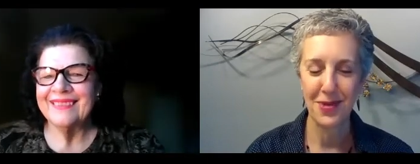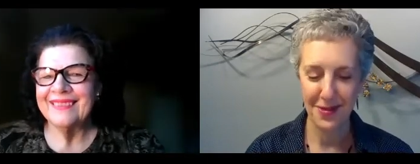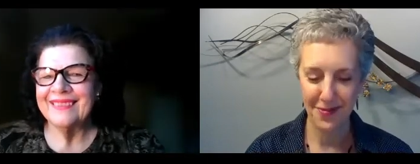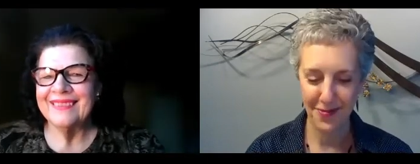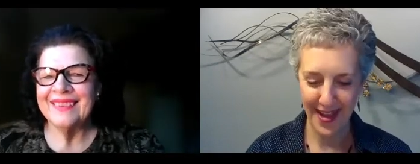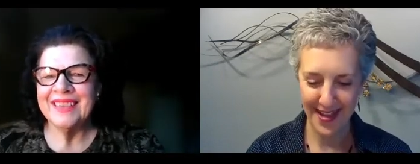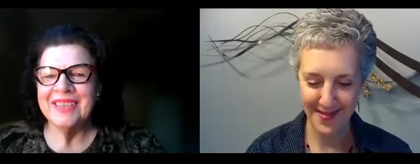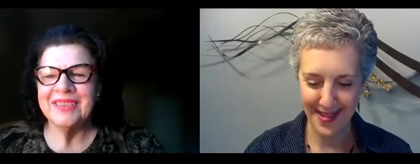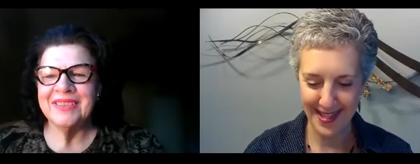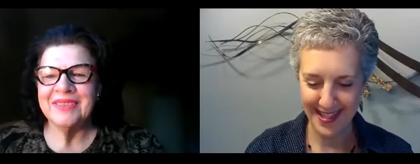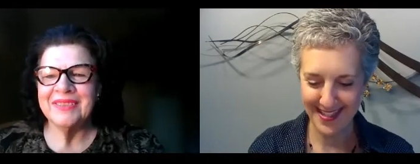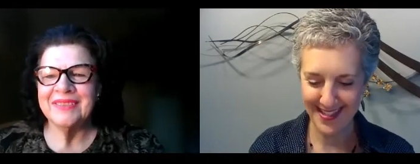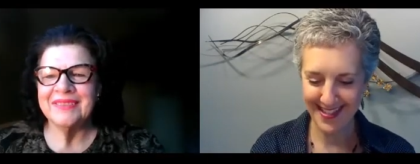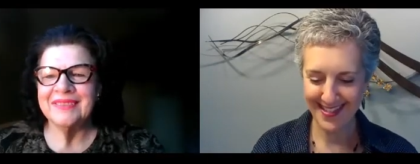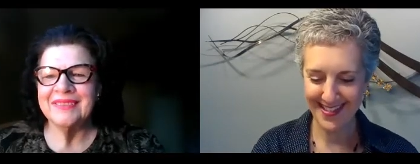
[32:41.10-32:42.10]
Speaker 1: pretty
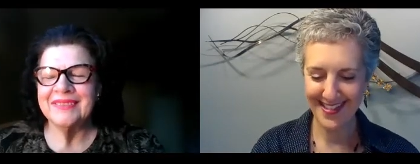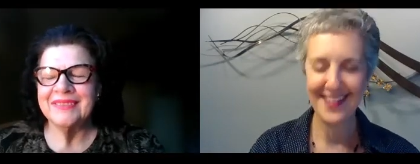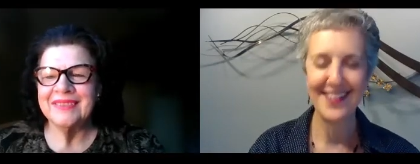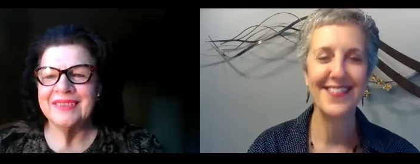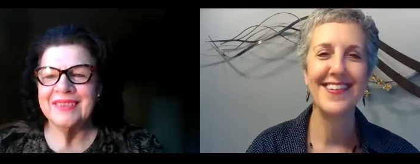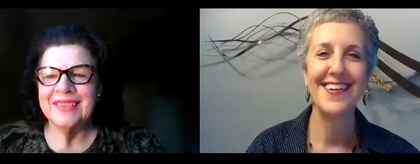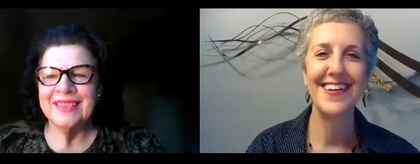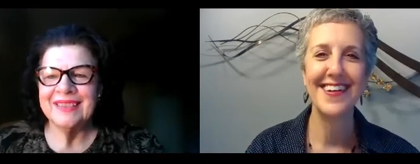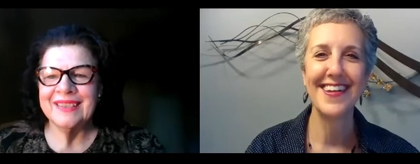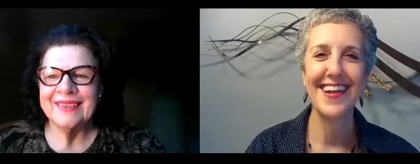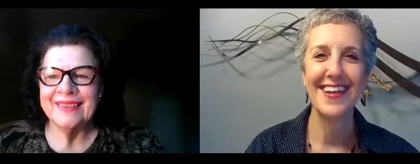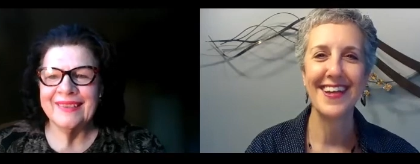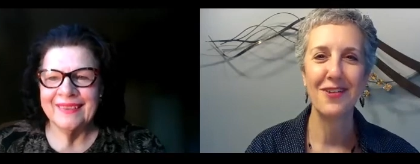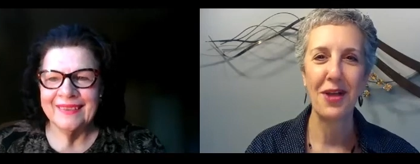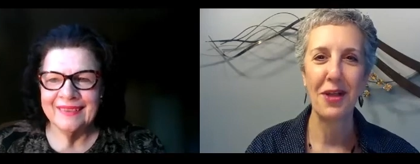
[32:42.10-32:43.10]
fabulous. So
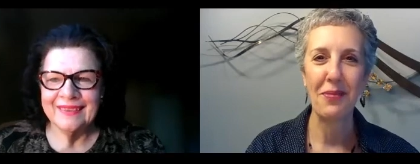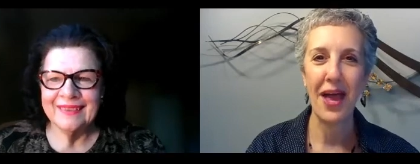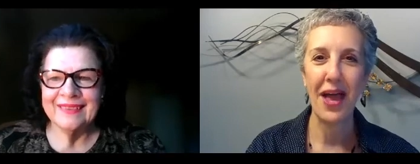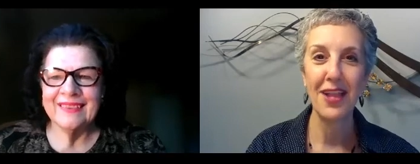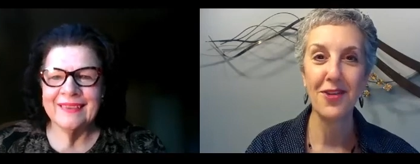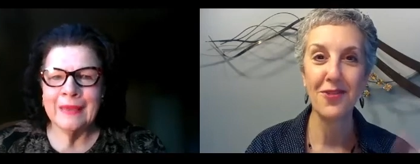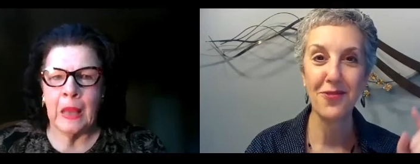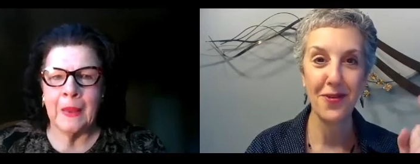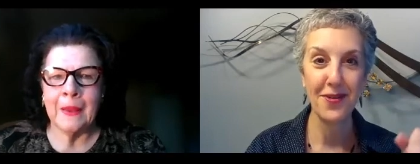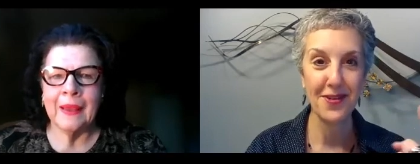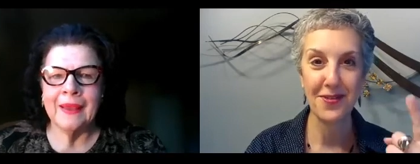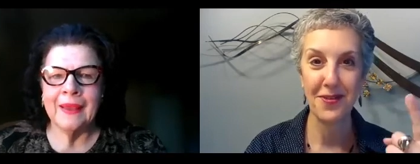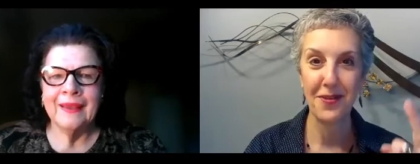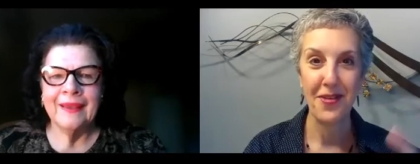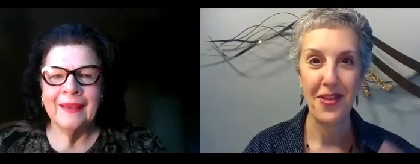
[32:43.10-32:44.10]
okay, well, I look forward
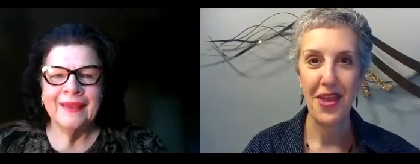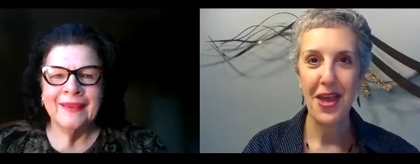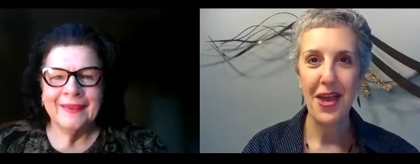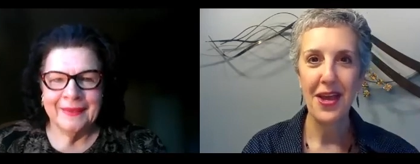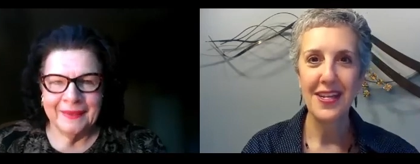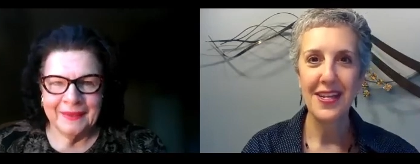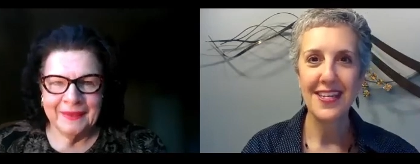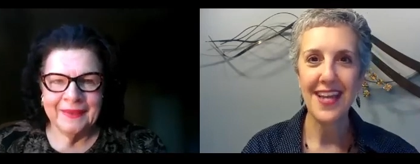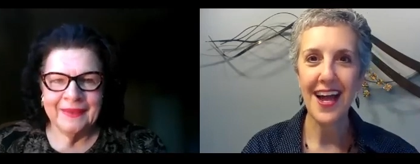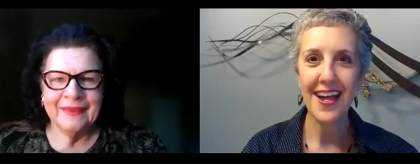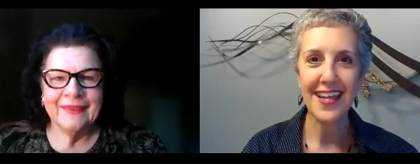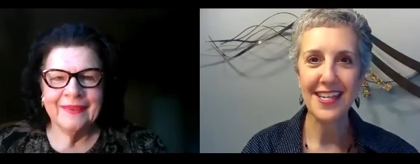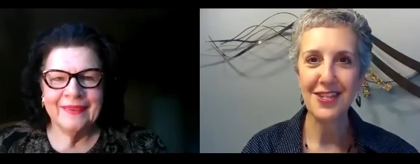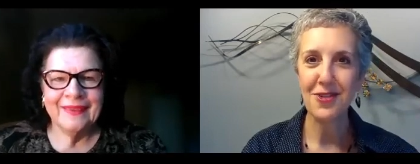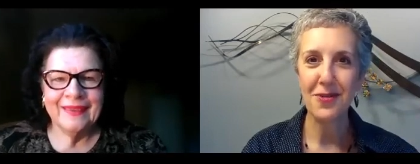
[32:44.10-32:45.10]
to
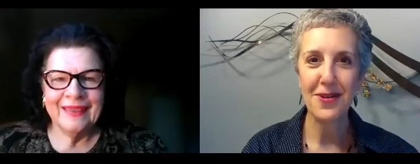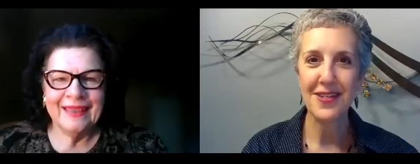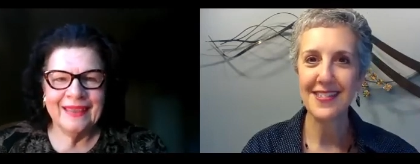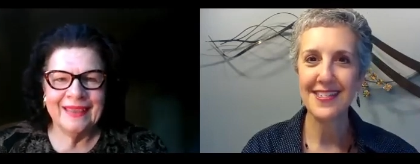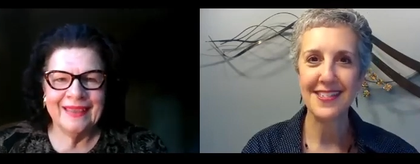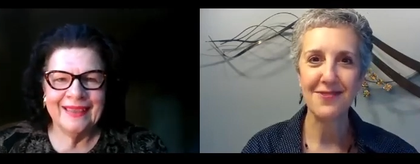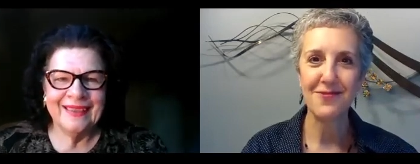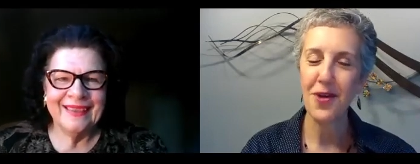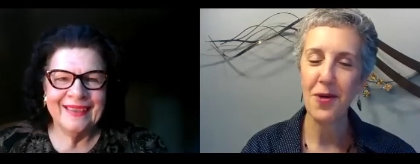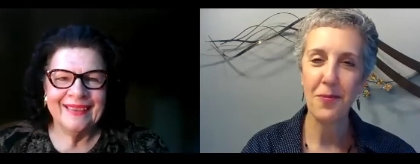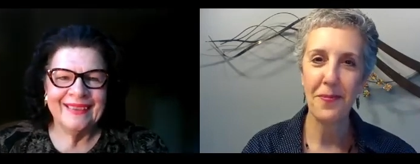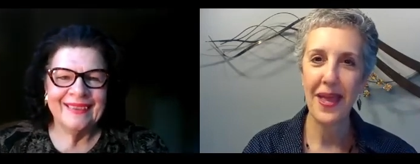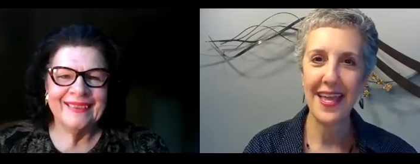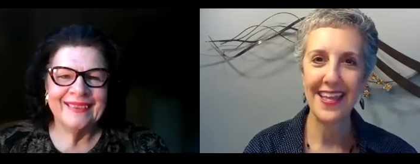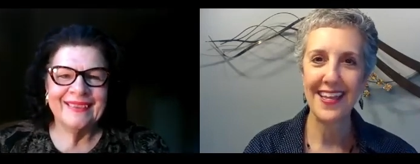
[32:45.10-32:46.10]
knocking doors and phone
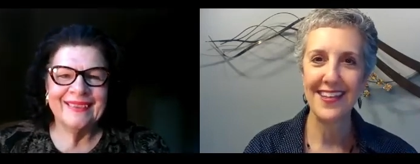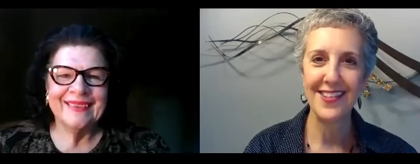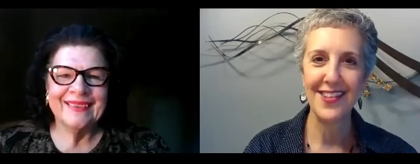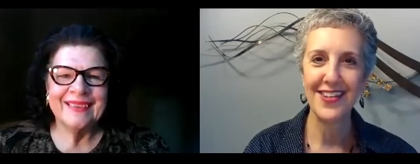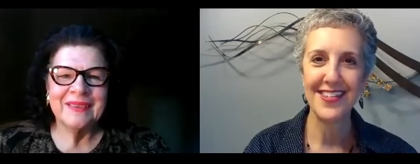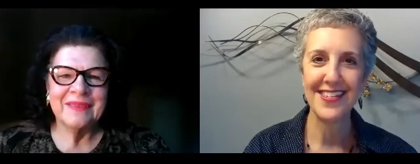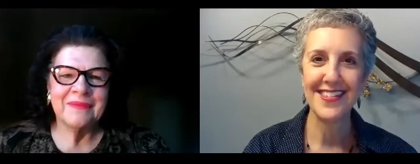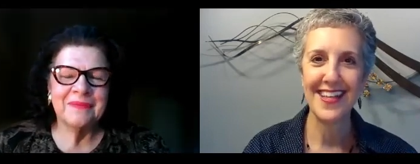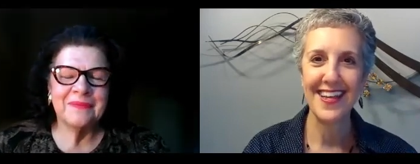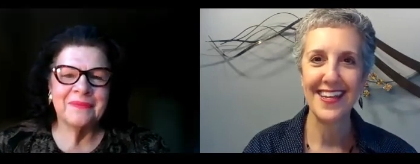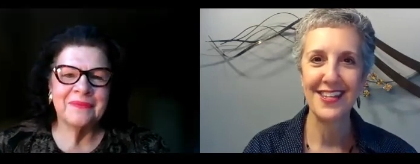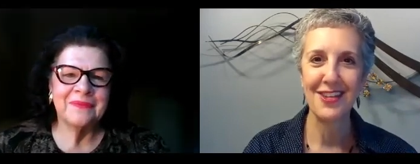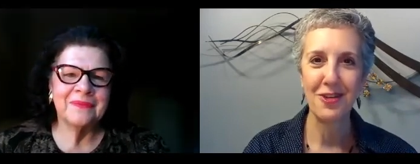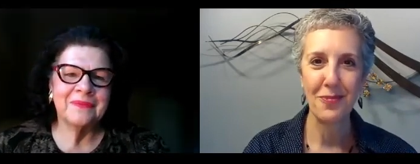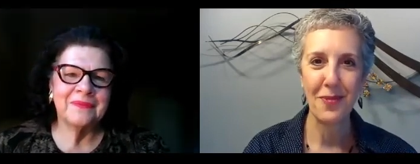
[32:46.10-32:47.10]
banking
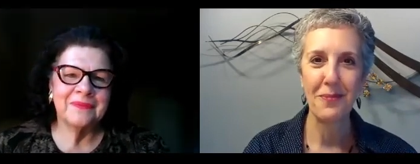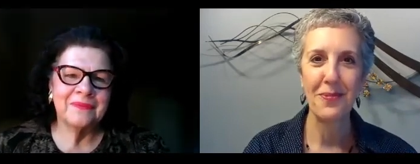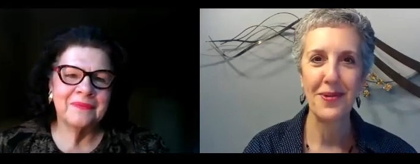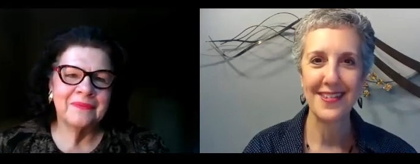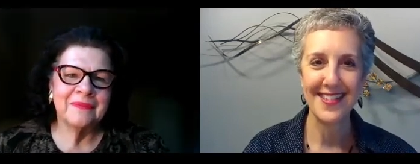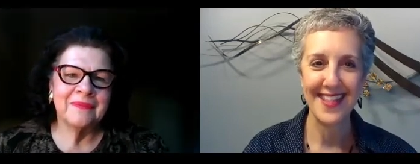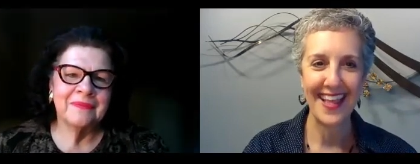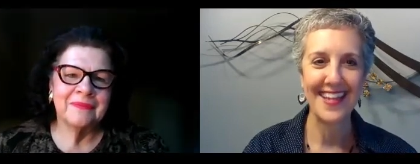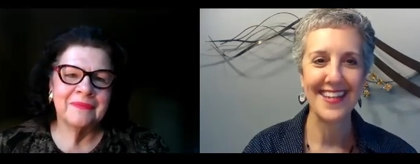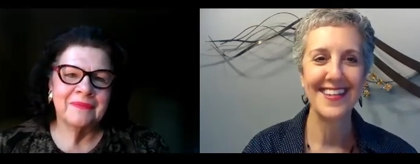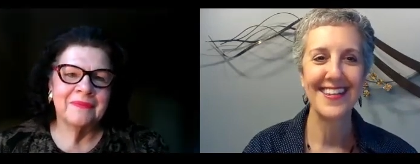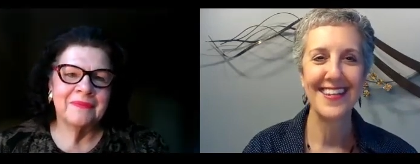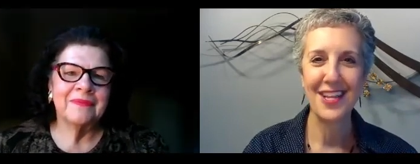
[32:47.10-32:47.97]
alongside your members. Then,